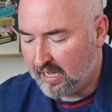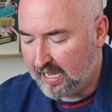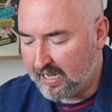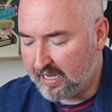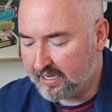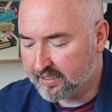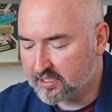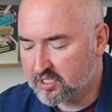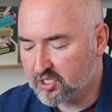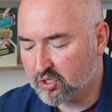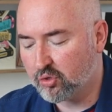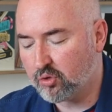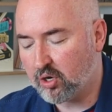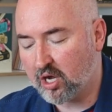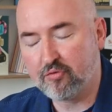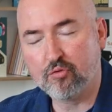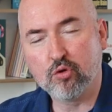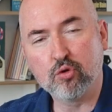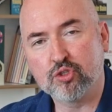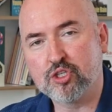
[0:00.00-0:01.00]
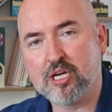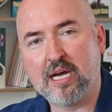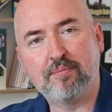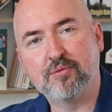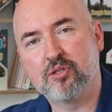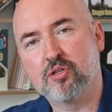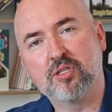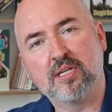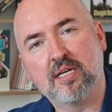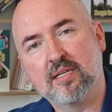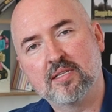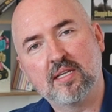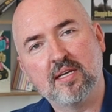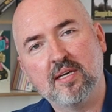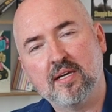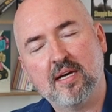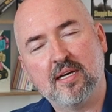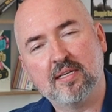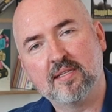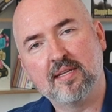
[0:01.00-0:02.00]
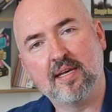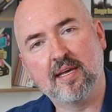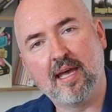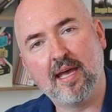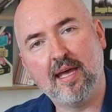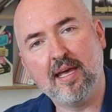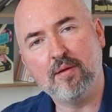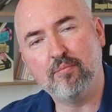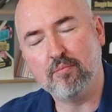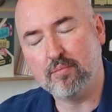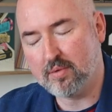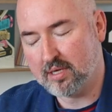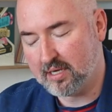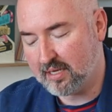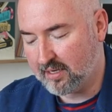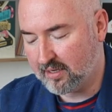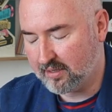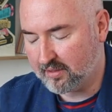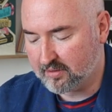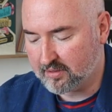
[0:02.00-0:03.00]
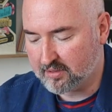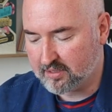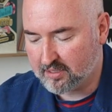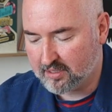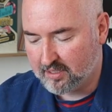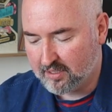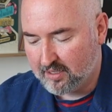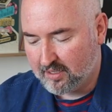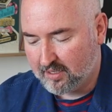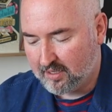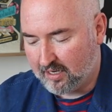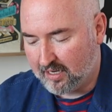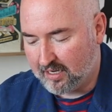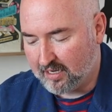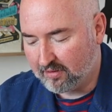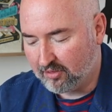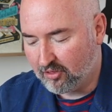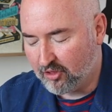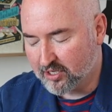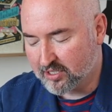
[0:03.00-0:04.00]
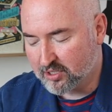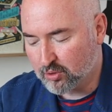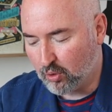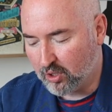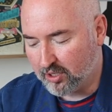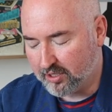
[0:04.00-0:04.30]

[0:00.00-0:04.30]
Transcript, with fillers: And so I wrote chapters as they as they came, and and this